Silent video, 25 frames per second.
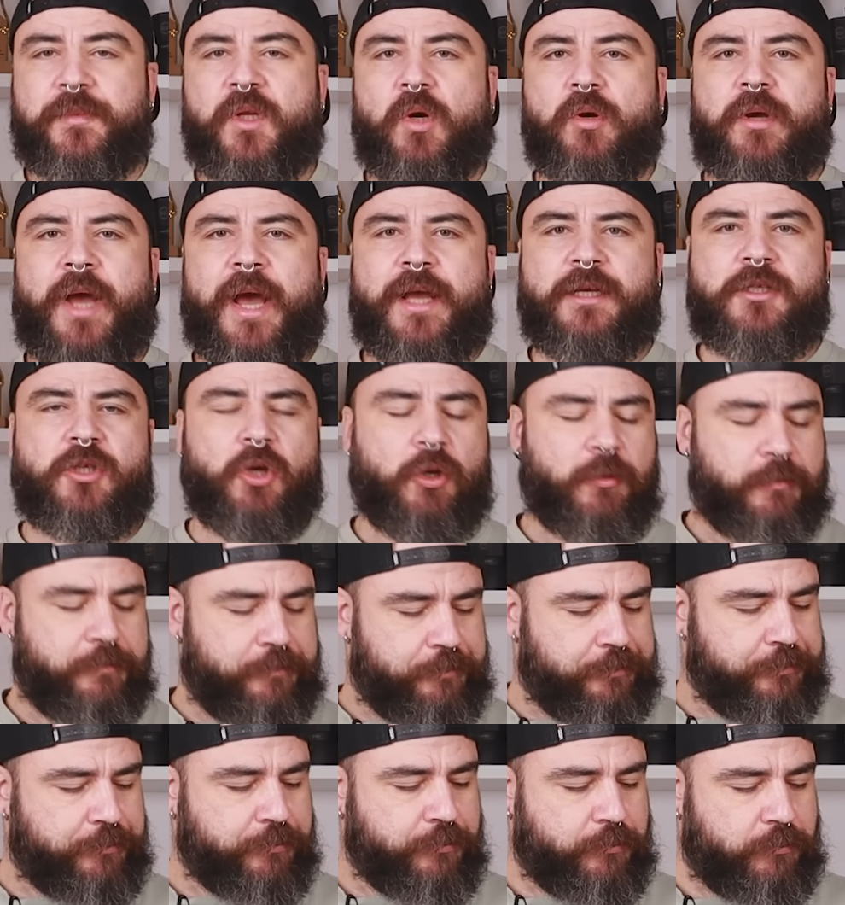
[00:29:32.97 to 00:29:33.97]
Okay,
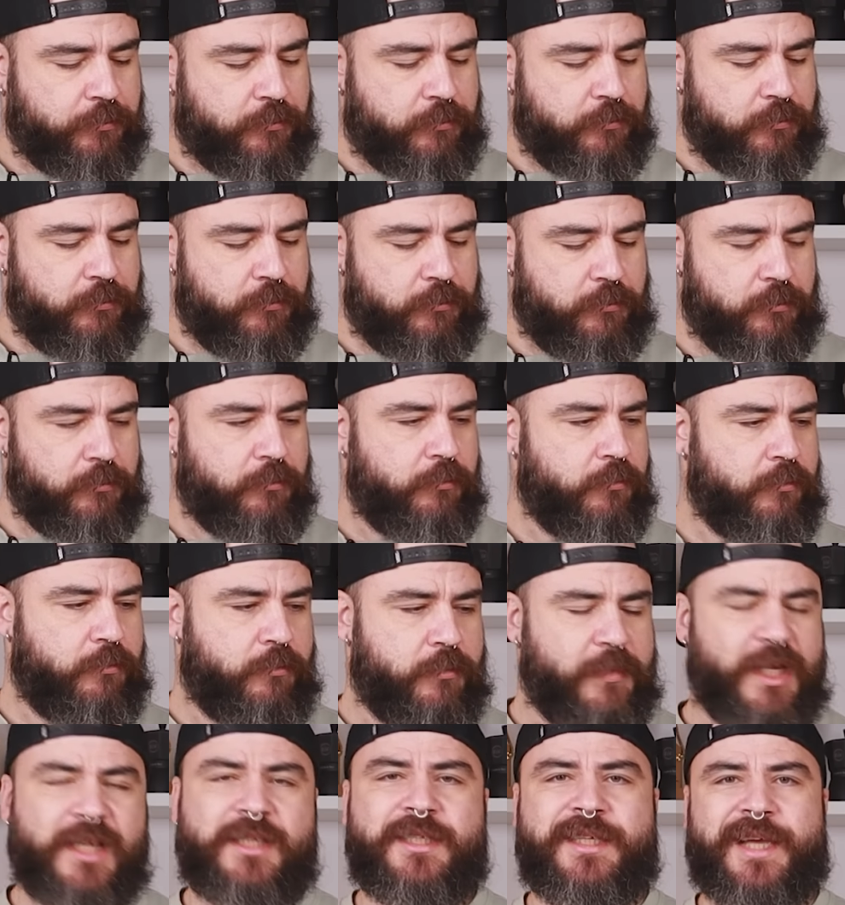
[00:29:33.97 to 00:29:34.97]
so
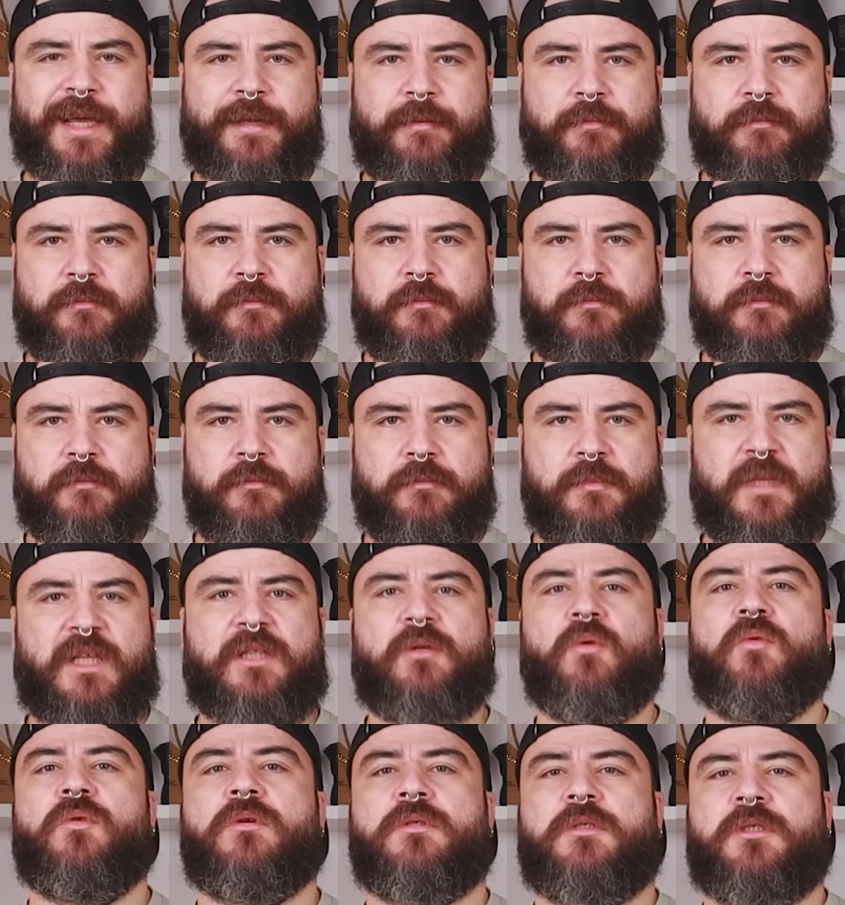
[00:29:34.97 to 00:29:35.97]
that's it.
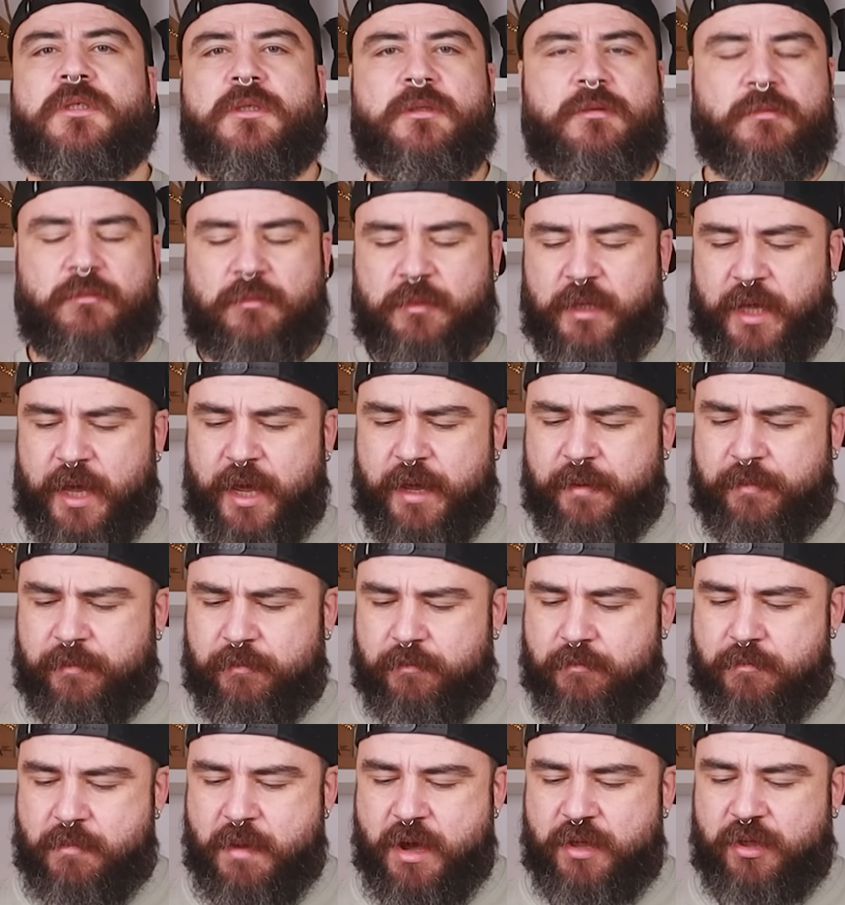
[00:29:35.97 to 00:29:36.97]
That was the
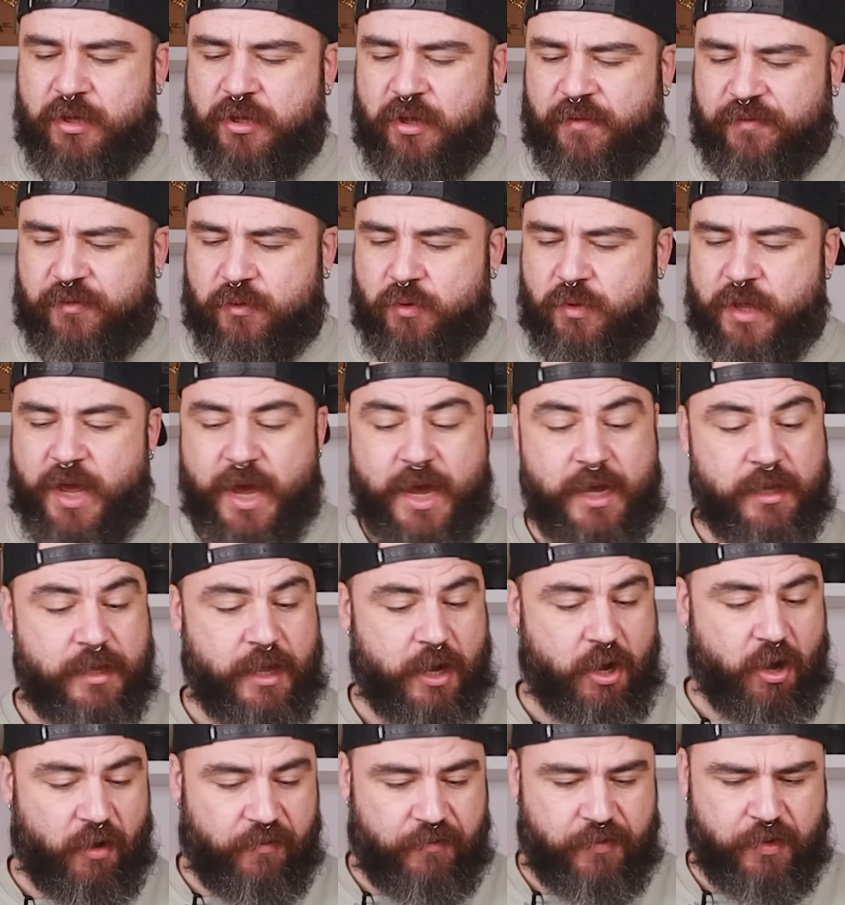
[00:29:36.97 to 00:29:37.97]
method of today,
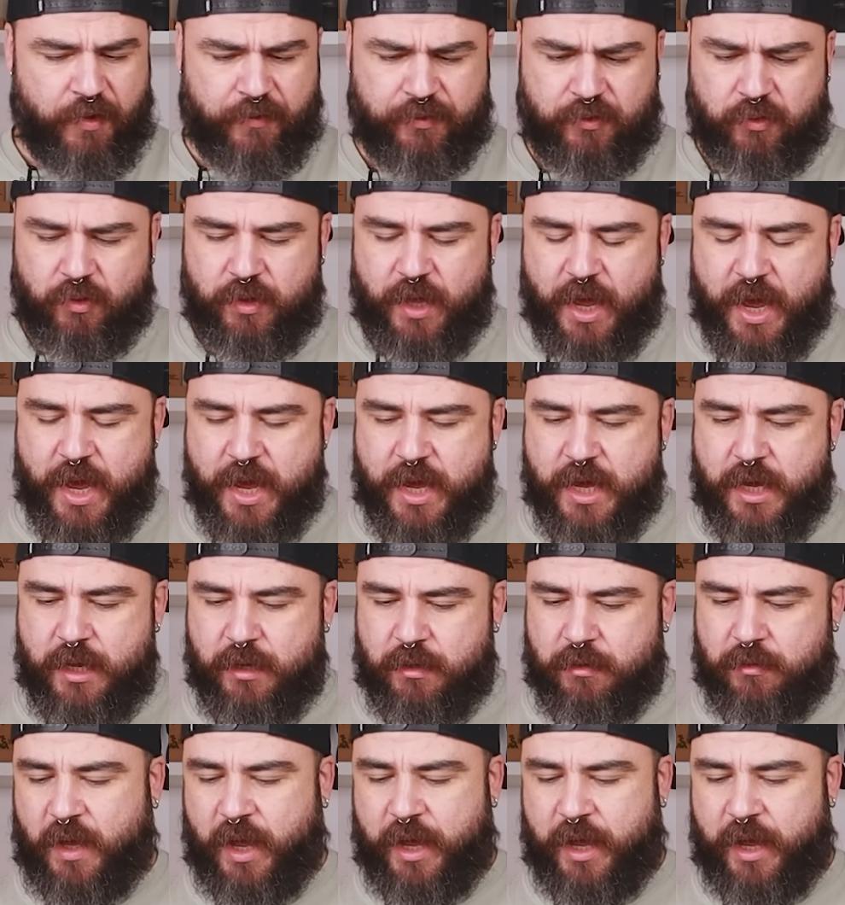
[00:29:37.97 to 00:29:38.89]
the coffee of today.